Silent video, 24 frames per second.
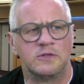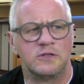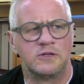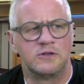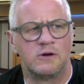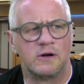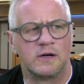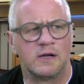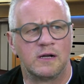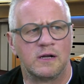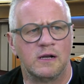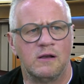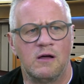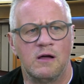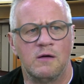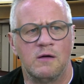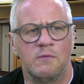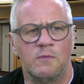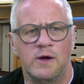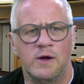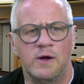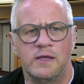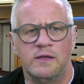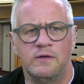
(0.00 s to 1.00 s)
strike a
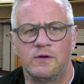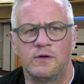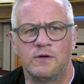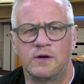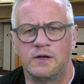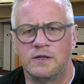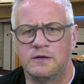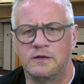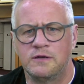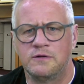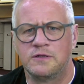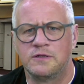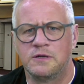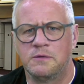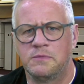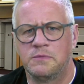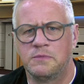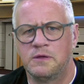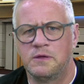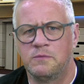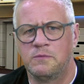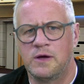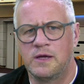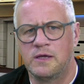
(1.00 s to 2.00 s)
line where you've got to do
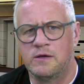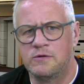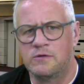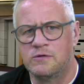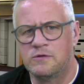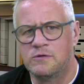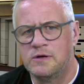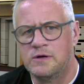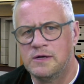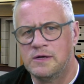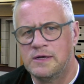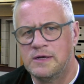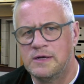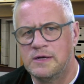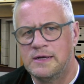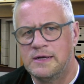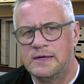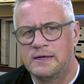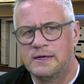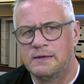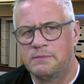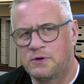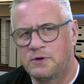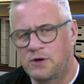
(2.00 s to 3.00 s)
something where you're
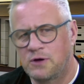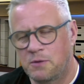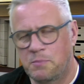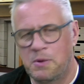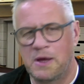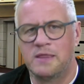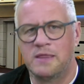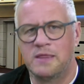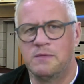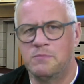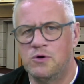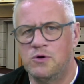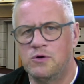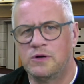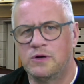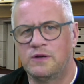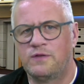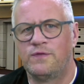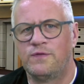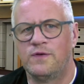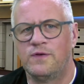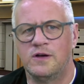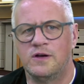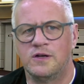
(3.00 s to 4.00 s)
got to pay the mortgage
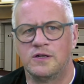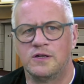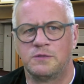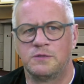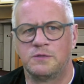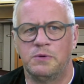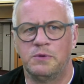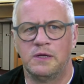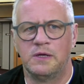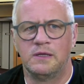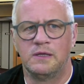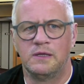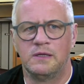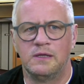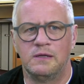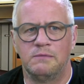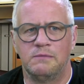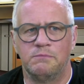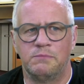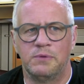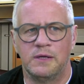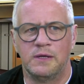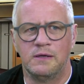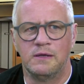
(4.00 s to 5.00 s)
first, but
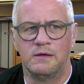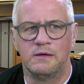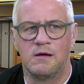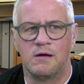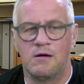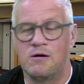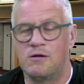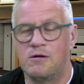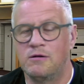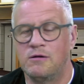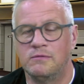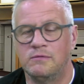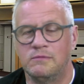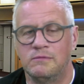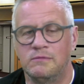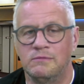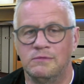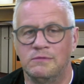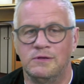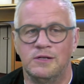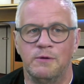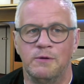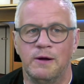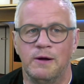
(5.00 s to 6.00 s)
you can't
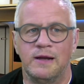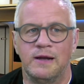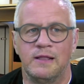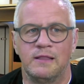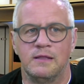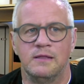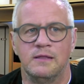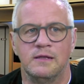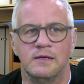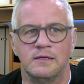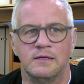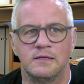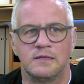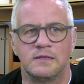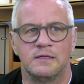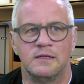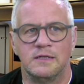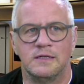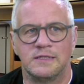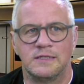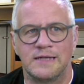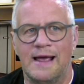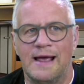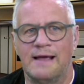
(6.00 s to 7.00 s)
do anything
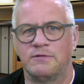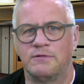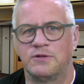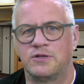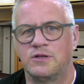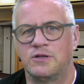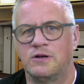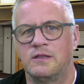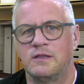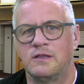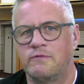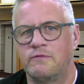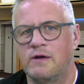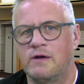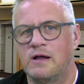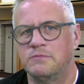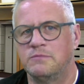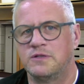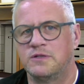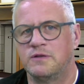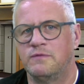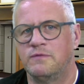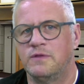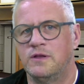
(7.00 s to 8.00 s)
that's outside the
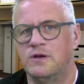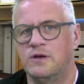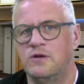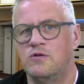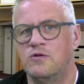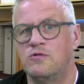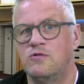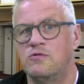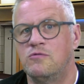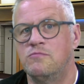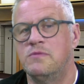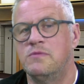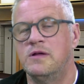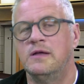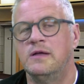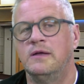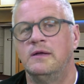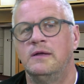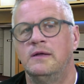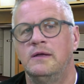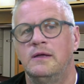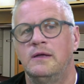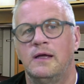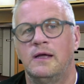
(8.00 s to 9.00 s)
realms of the norm.
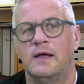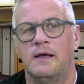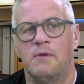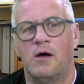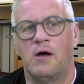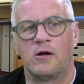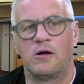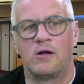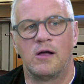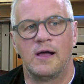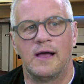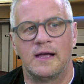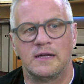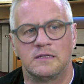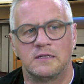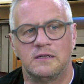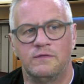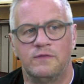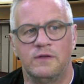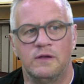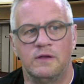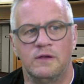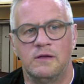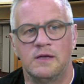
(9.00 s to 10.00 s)
I got asked
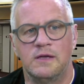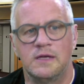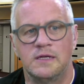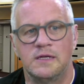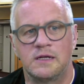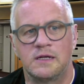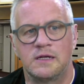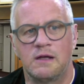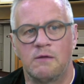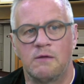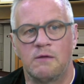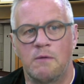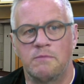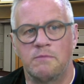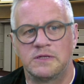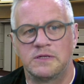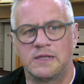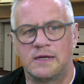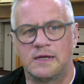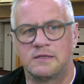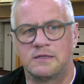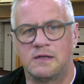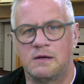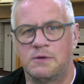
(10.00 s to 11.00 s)
a few years ago, when was the
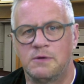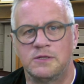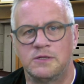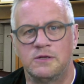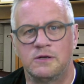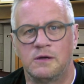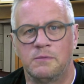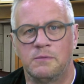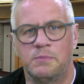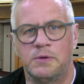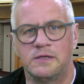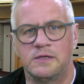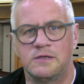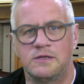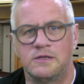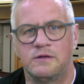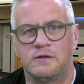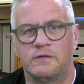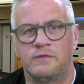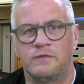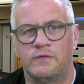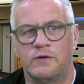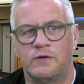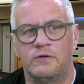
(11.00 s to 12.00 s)
last time I took a picture
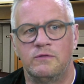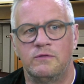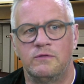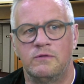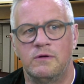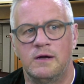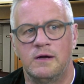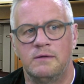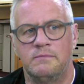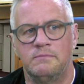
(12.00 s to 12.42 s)
for